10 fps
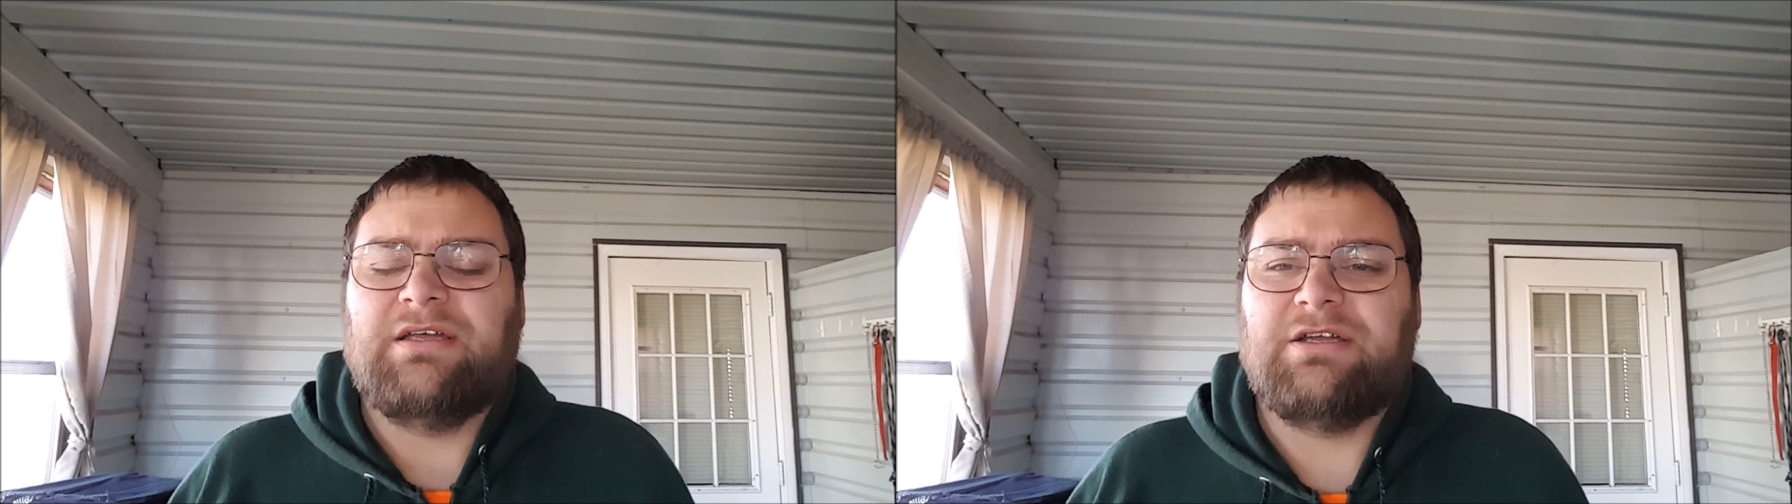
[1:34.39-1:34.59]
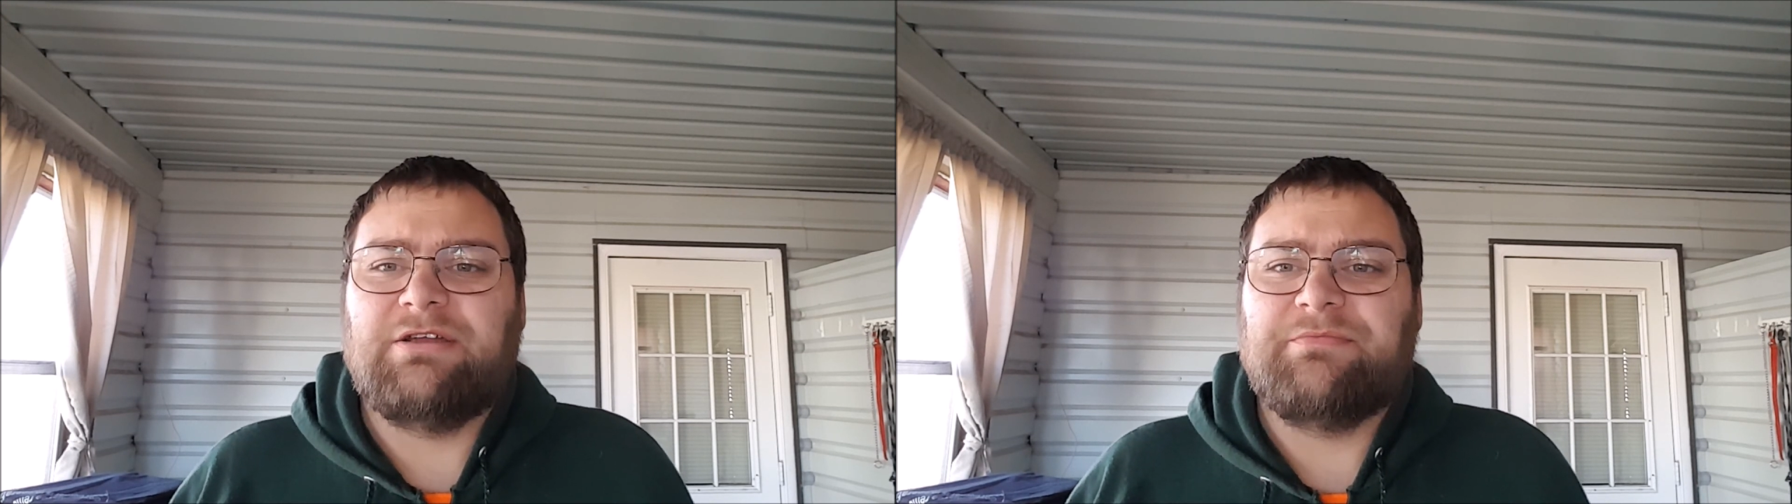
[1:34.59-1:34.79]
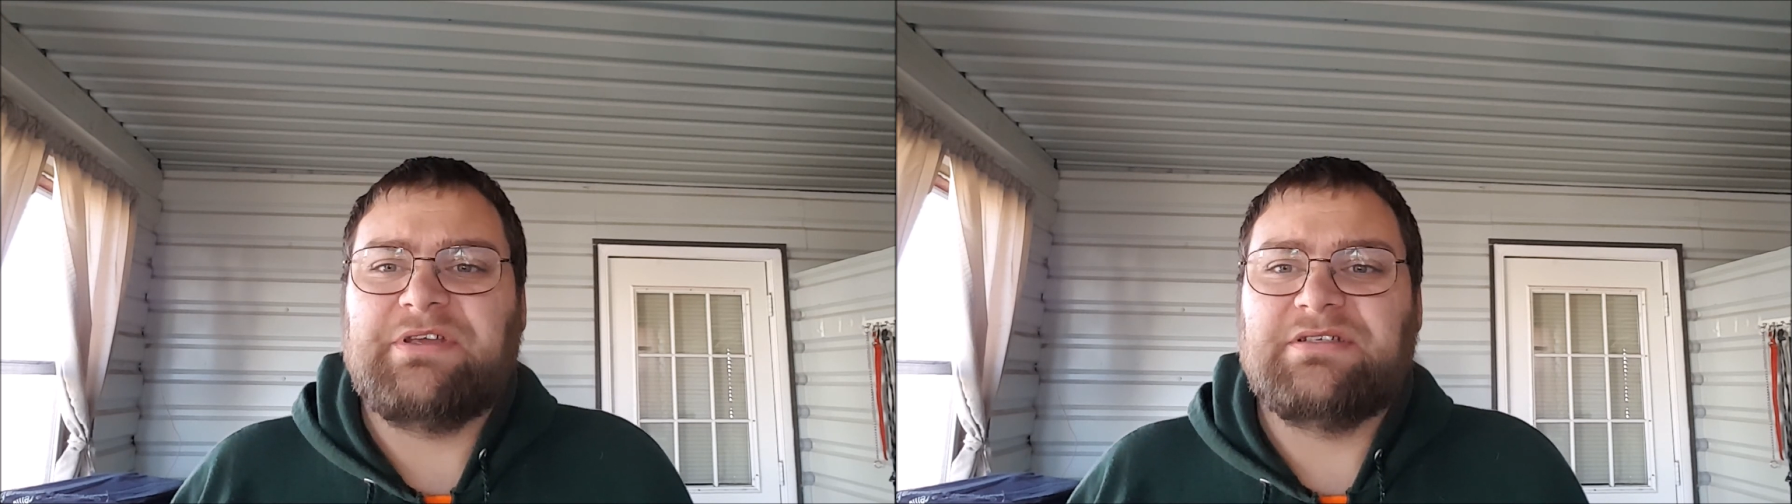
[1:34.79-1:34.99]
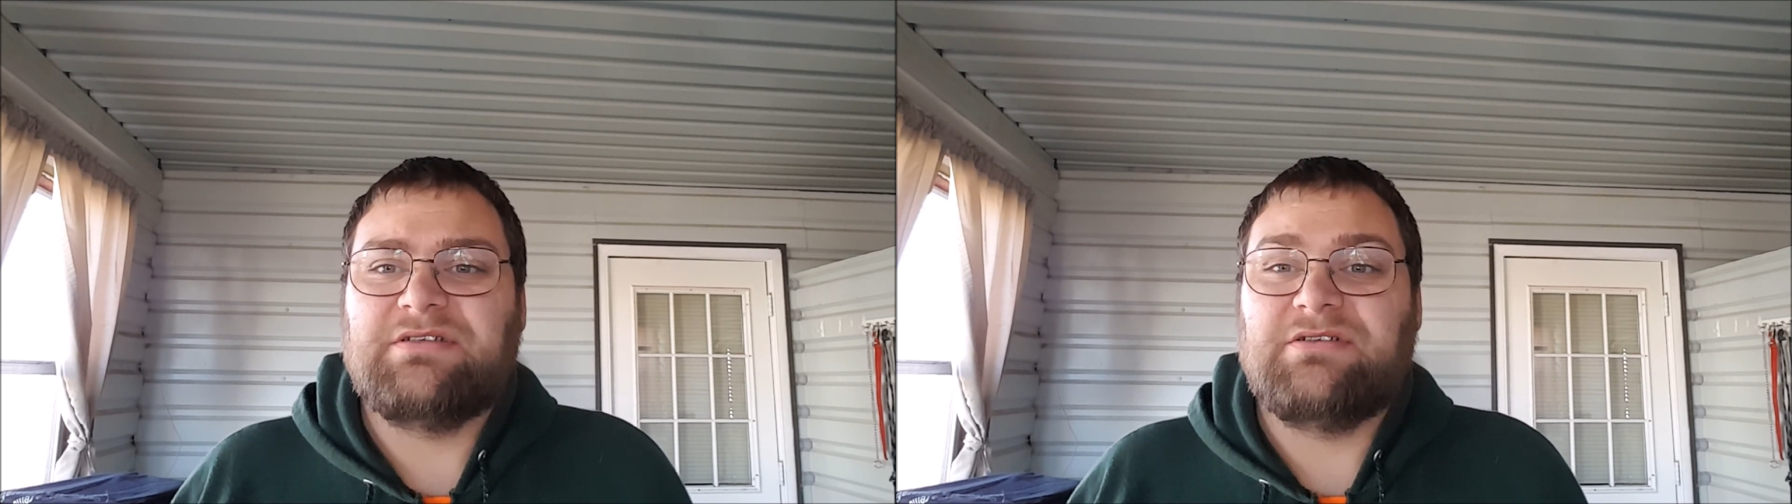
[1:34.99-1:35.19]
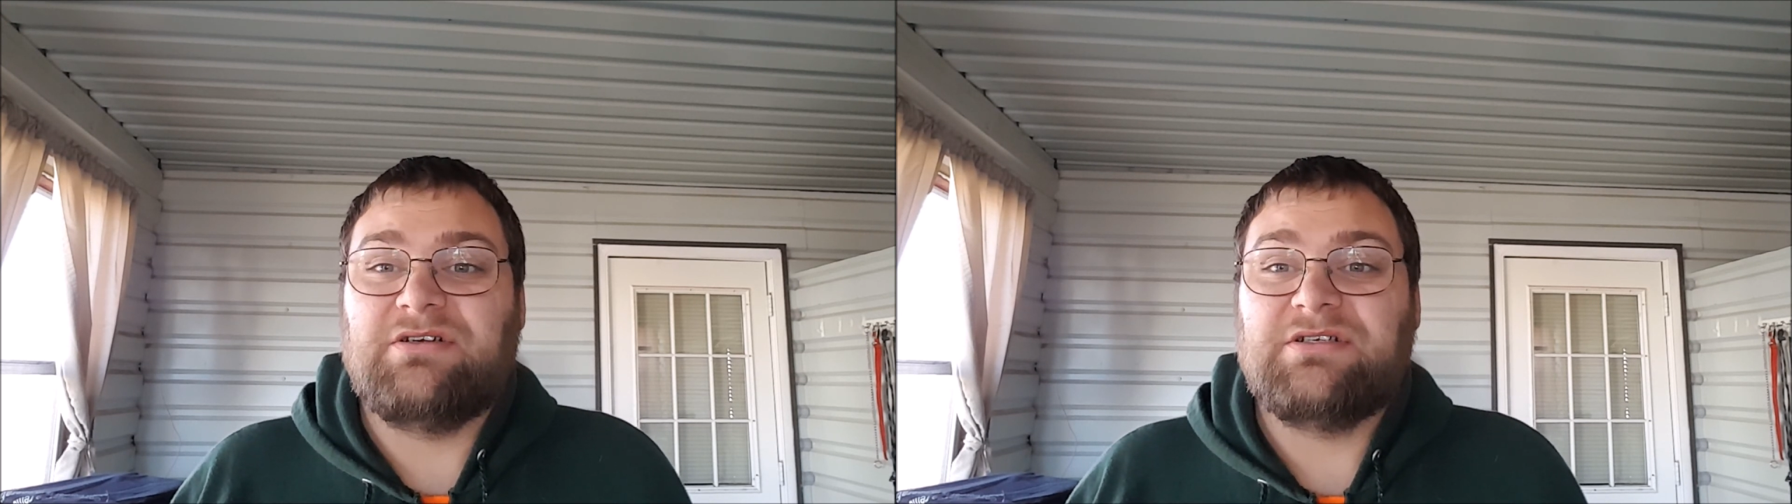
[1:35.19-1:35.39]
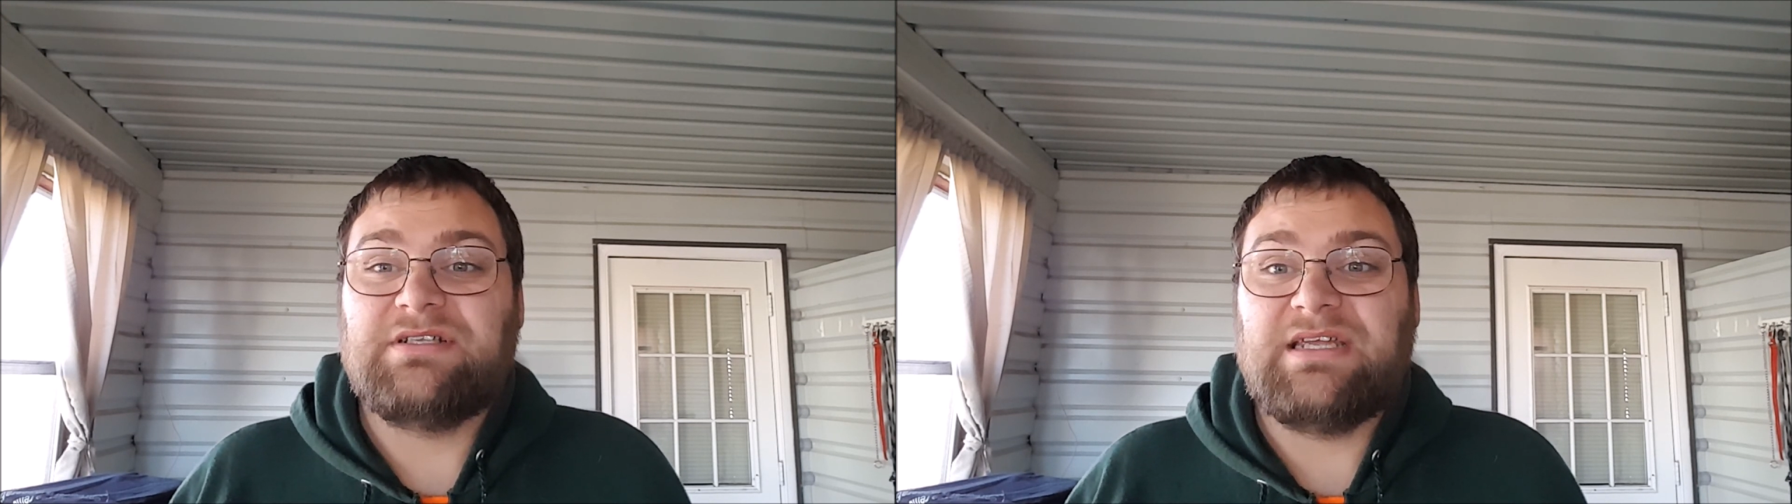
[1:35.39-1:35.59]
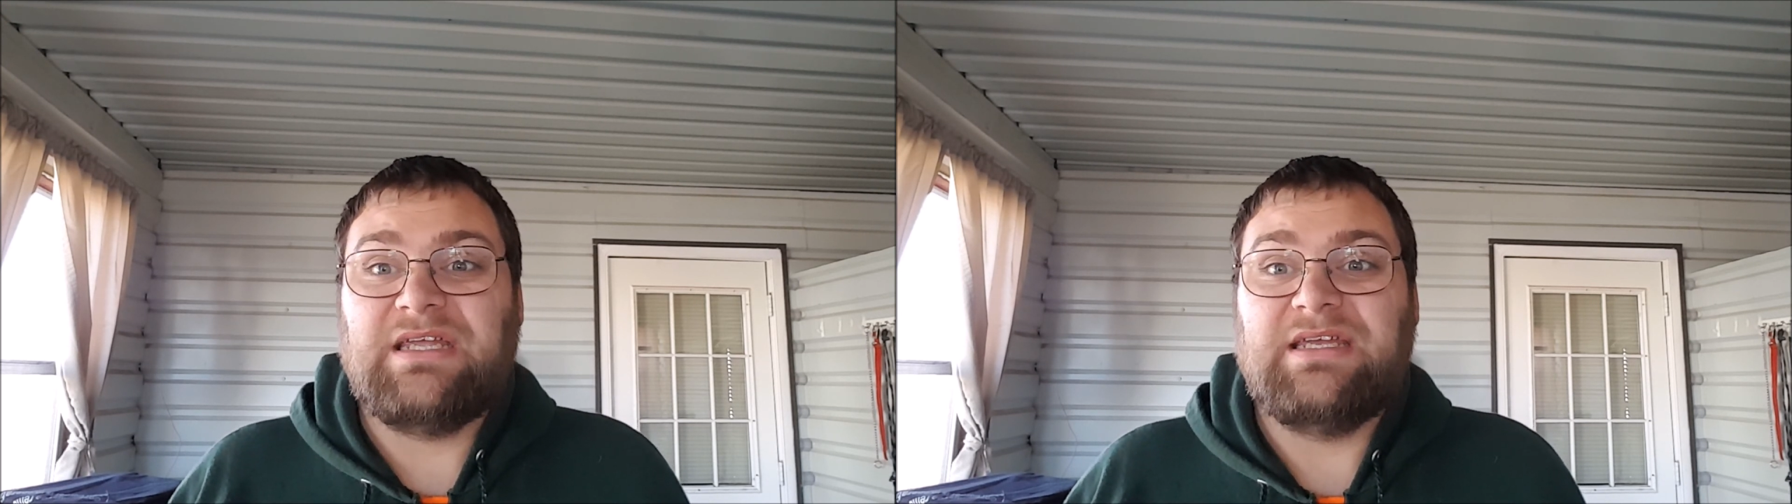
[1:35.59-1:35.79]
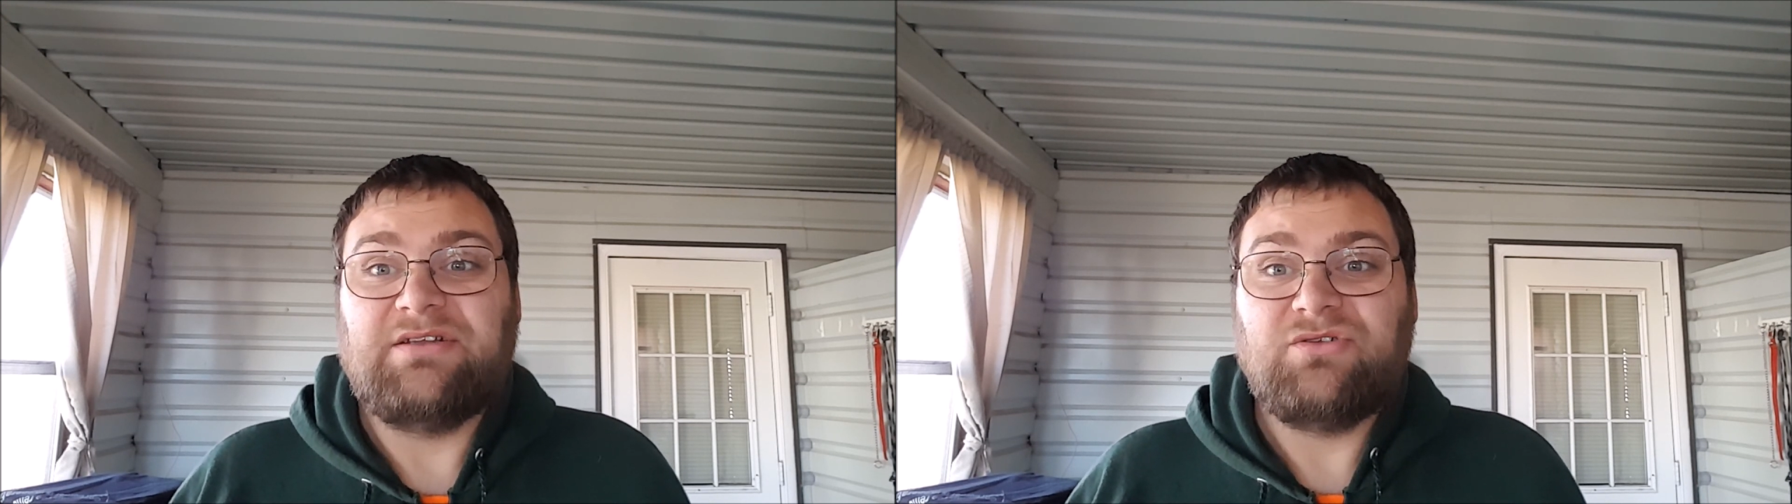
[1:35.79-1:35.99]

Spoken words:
Because as long as they can get